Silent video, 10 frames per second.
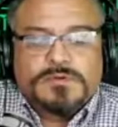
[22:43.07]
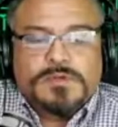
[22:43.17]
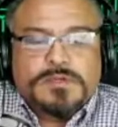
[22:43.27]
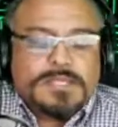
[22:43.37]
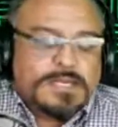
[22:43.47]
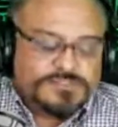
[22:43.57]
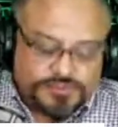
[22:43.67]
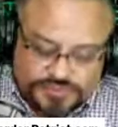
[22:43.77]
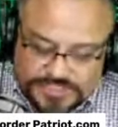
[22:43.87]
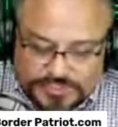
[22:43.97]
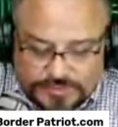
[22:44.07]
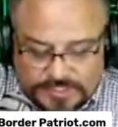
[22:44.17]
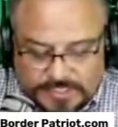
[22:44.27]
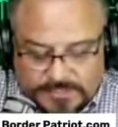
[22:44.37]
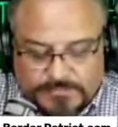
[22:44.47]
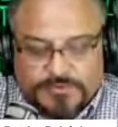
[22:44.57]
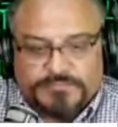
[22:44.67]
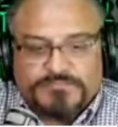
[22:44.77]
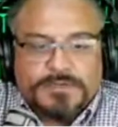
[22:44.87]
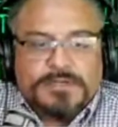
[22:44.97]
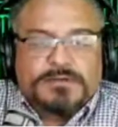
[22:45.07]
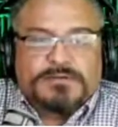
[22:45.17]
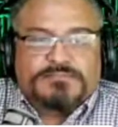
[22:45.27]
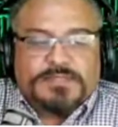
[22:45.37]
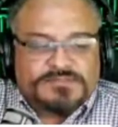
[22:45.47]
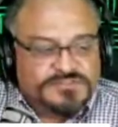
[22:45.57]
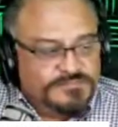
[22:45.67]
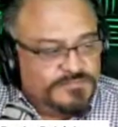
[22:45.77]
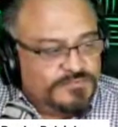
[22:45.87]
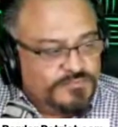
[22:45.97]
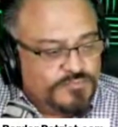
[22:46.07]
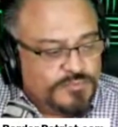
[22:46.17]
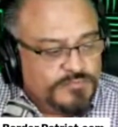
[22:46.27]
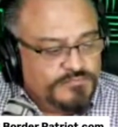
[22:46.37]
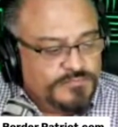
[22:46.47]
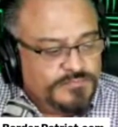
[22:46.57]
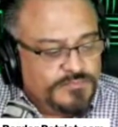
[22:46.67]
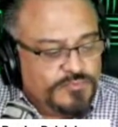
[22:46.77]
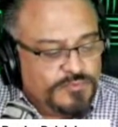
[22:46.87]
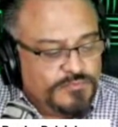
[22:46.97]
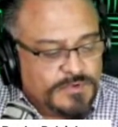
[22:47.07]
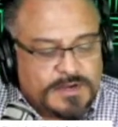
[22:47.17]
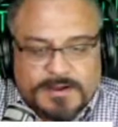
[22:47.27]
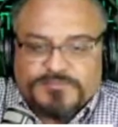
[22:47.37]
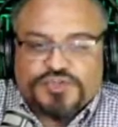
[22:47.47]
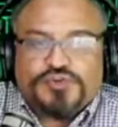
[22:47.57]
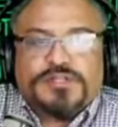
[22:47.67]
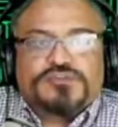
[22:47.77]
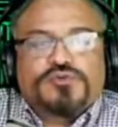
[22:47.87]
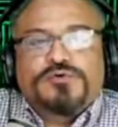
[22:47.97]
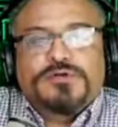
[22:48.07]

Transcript: Yeah. So secretly, or that's, I'm sure that Tony